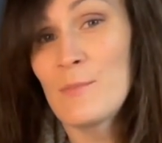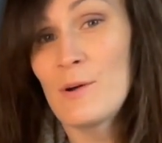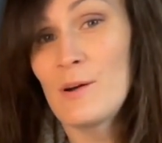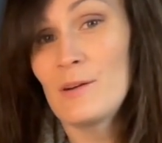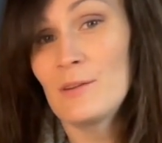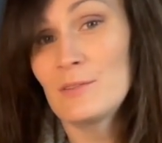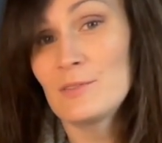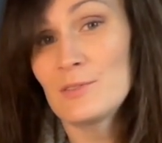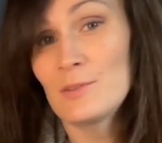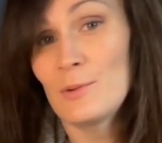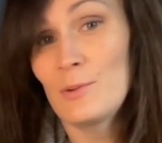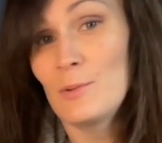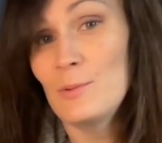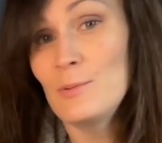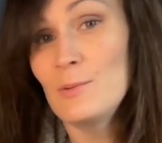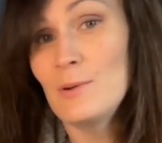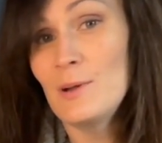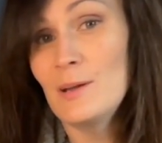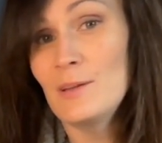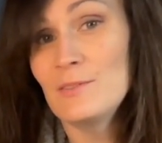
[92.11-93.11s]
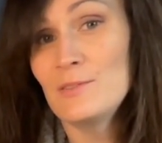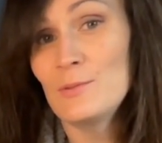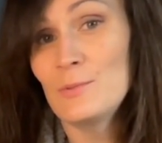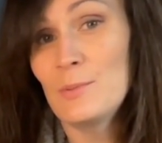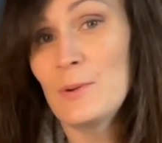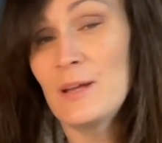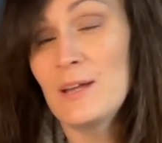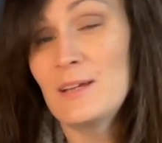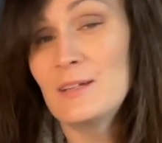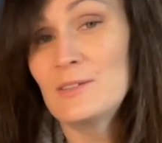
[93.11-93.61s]
also as a
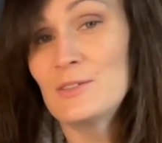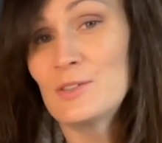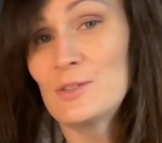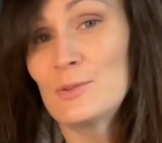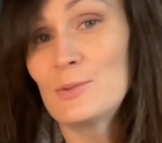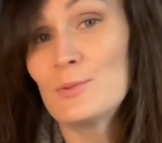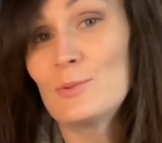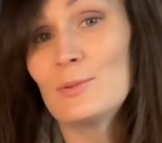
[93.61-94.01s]
way to